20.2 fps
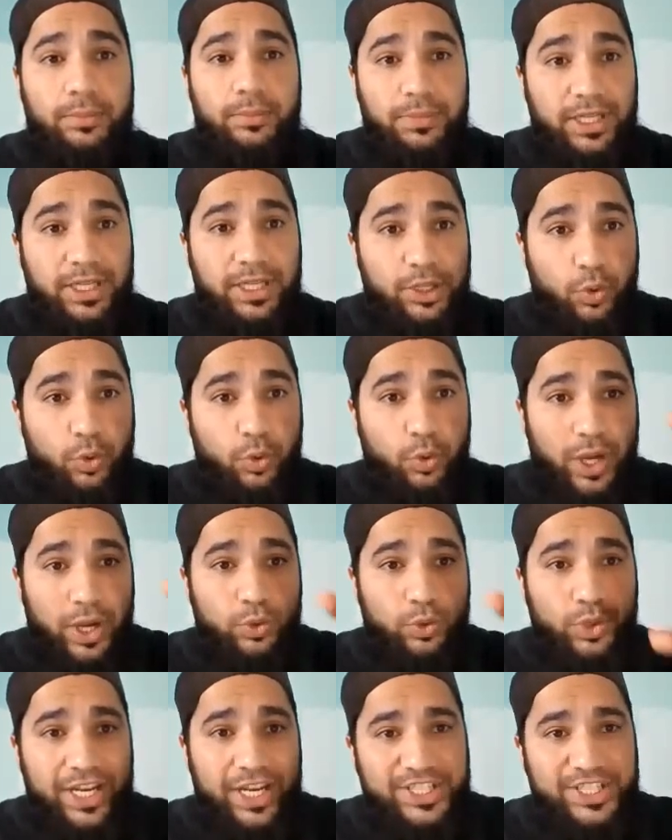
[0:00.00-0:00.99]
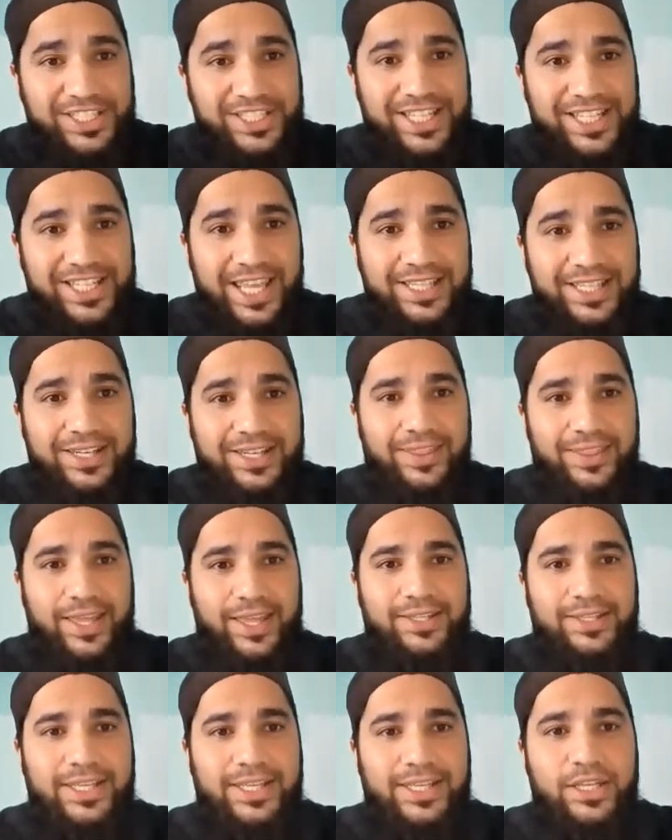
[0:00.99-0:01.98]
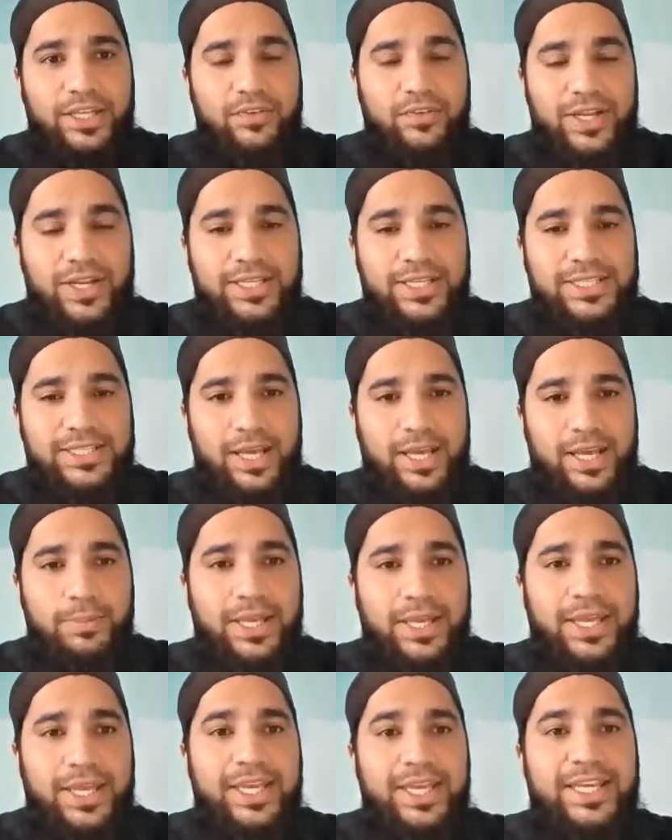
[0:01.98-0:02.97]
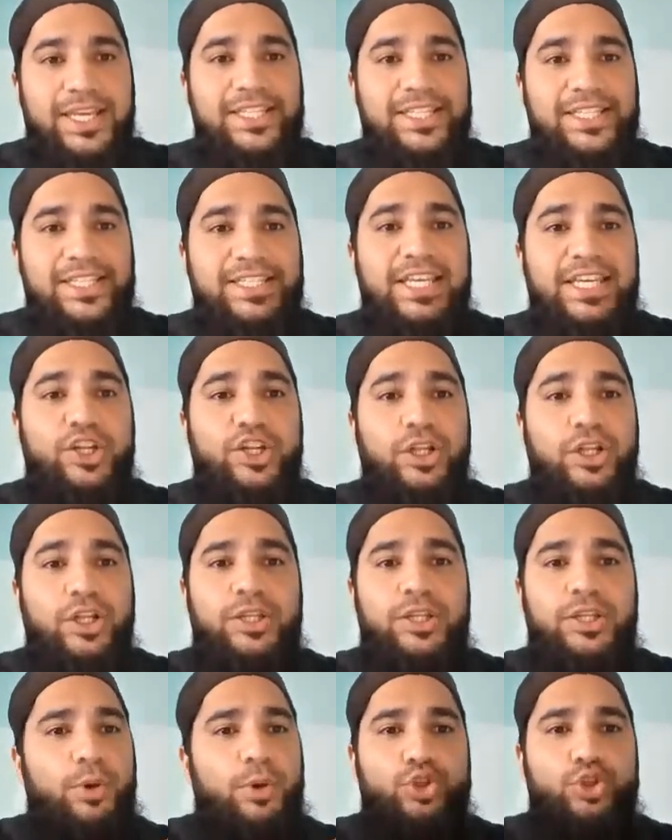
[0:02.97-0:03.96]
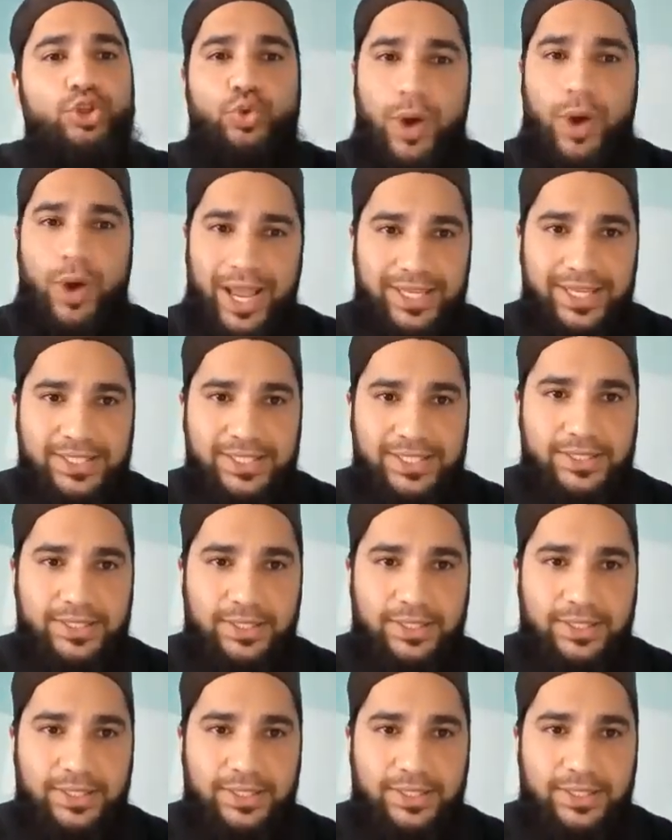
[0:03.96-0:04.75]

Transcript: meaning the one who legislated that deen of Al-Islam, is he not the most wise?